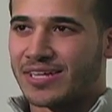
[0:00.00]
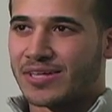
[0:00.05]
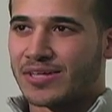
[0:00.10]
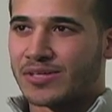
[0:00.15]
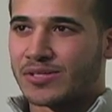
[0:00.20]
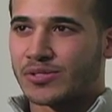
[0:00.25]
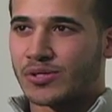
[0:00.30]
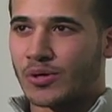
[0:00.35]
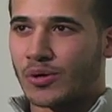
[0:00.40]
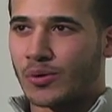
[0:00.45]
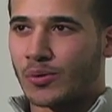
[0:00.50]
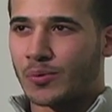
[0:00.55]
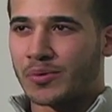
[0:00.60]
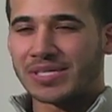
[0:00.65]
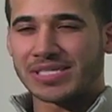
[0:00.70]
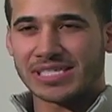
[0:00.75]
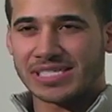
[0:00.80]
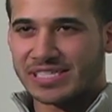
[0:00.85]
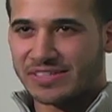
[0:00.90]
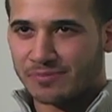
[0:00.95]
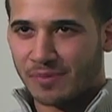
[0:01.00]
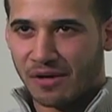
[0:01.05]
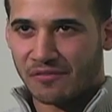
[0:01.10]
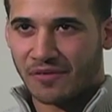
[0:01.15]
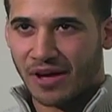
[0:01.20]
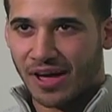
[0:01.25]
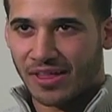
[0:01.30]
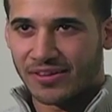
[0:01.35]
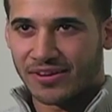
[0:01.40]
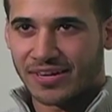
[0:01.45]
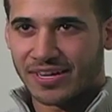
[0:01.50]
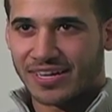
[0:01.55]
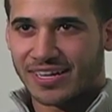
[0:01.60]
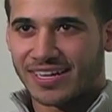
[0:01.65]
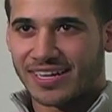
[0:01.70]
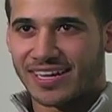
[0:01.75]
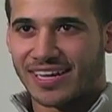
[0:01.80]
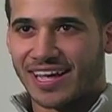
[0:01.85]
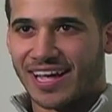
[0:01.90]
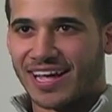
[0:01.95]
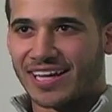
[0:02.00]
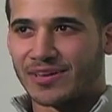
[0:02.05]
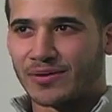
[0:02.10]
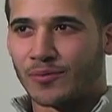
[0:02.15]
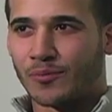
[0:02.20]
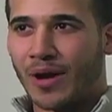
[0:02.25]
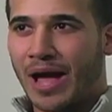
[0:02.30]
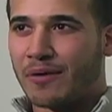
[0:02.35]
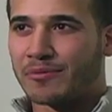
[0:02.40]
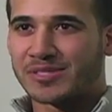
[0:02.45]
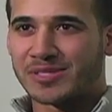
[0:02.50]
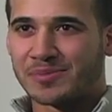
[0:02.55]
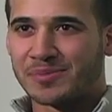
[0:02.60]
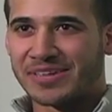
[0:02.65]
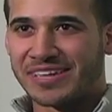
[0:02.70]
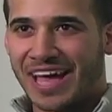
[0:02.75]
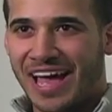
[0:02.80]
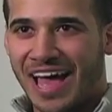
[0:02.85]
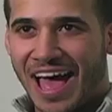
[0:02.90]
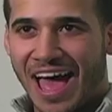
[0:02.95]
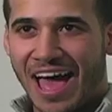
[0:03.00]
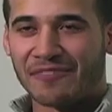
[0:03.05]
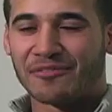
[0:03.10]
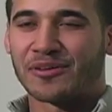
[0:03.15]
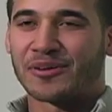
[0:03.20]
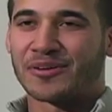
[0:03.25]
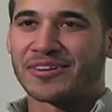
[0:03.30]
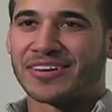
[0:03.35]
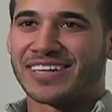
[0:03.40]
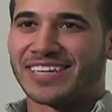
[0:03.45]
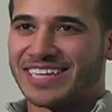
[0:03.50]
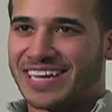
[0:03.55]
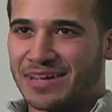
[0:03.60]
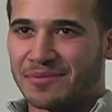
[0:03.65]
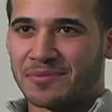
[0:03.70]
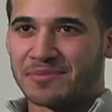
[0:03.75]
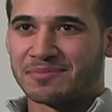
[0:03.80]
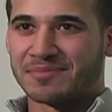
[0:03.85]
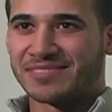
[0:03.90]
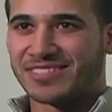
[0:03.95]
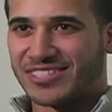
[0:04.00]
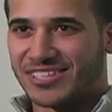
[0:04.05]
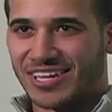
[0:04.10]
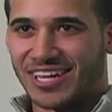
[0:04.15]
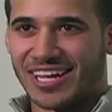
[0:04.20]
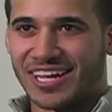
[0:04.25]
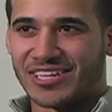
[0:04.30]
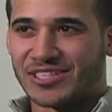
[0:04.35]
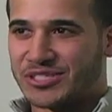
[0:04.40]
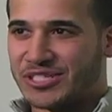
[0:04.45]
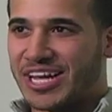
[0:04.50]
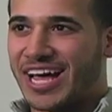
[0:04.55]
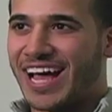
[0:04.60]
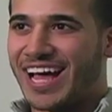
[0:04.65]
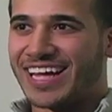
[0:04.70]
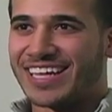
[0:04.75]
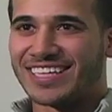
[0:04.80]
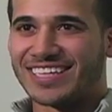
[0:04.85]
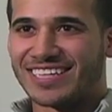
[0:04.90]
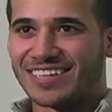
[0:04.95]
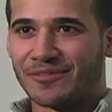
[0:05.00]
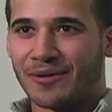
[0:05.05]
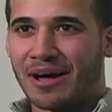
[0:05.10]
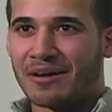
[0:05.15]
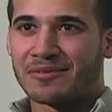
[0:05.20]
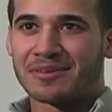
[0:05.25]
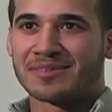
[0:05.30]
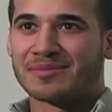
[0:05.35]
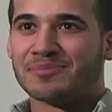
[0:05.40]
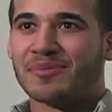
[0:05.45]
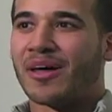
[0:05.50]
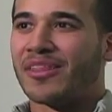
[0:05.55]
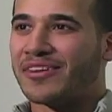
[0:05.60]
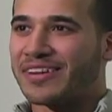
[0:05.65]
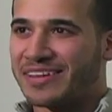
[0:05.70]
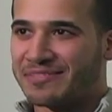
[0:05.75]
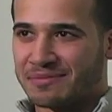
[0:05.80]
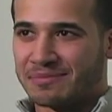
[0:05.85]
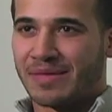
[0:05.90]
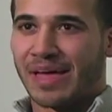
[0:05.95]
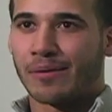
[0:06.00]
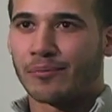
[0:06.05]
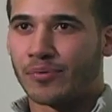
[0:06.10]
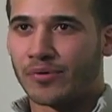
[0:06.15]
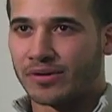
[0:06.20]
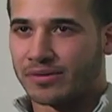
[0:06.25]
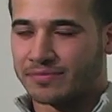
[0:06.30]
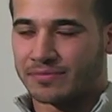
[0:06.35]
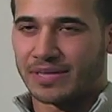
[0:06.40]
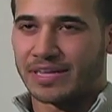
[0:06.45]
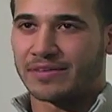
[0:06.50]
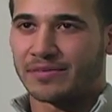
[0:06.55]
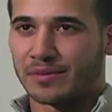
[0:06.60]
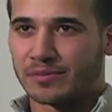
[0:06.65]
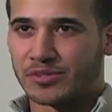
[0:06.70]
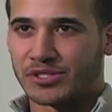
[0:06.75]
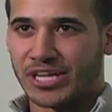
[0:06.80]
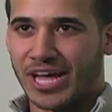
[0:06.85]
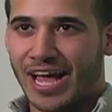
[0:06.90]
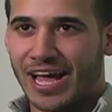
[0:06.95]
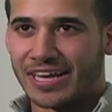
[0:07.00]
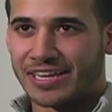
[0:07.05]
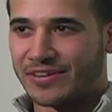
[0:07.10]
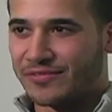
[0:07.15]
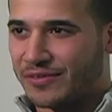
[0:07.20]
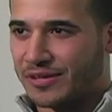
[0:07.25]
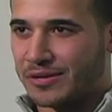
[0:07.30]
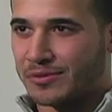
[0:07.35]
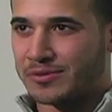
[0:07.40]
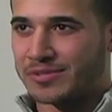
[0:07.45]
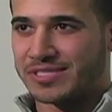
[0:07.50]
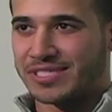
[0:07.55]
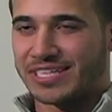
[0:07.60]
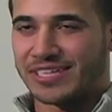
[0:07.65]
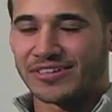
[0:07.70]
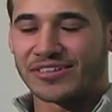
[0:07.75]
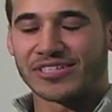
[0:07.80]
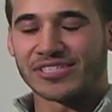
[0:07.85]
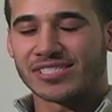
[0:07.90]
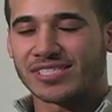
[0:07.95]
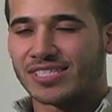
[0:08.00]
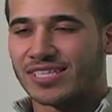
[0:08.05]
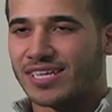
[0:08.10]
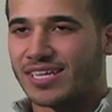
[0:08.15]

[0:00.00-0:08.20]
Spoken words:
So where does this leave my father? And why would somebody ever name him Jihad? Why would his mother give him that burden of naming him Jihad if he equals terrorist?